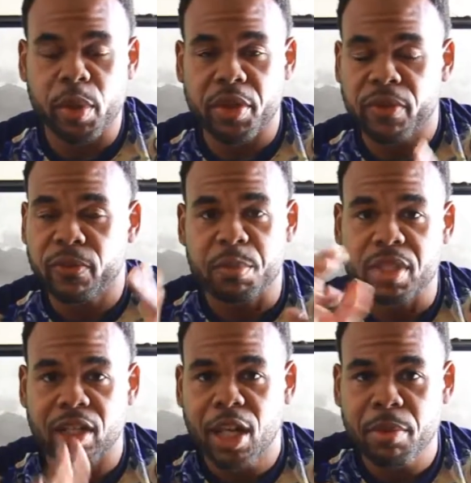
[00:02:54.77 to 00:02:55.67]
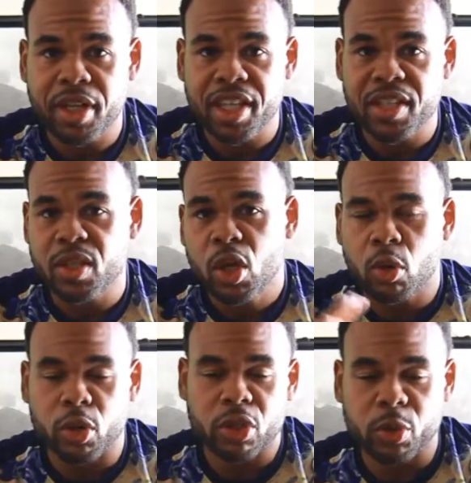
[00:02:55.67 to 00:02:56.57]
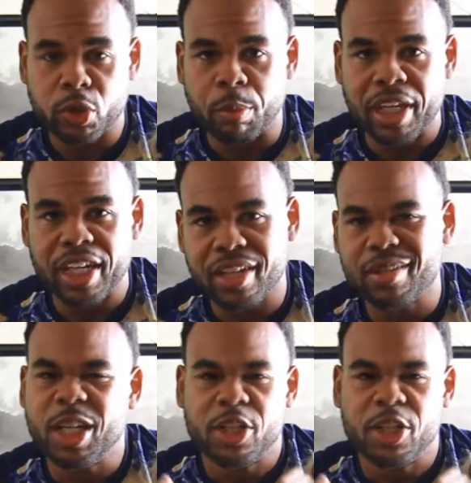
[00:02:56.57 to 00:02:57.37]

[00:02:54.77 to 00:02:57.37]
whether from celebrities or social media.